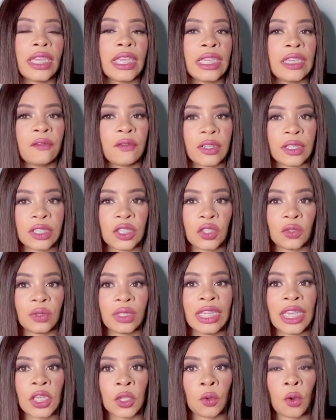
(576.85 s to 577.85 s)
evil to
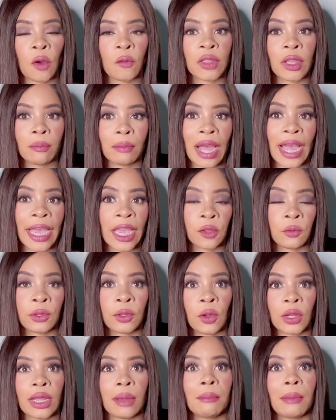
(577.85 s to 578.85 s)
take you off the market with
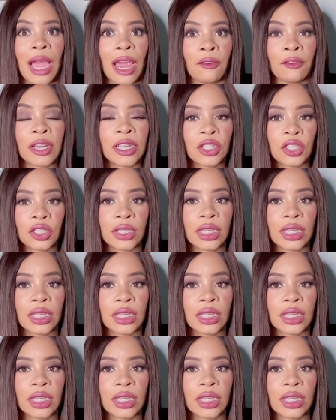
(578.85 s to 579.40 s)
other marriage,